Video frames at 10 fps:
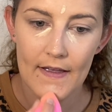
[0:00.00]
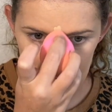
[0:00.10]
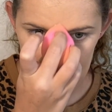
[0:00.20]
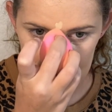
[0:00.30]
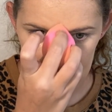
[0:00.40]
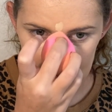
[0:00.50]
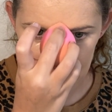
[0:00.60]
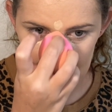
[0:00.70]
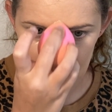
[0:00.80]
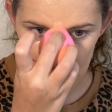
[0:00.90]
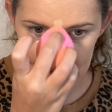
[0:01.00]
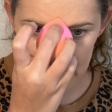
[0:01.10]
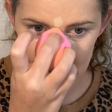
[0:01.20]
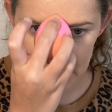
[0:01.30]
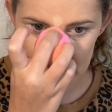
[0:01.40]
This is going to be way
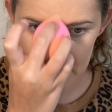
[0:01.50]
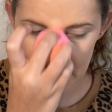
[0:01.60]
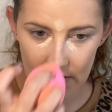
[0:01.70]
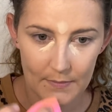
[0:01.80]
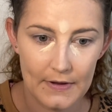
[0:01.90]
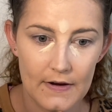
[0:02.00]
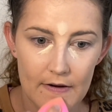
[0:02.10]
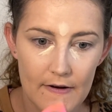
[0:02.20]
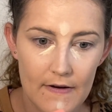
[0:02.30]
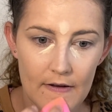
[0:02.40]
too much for up here.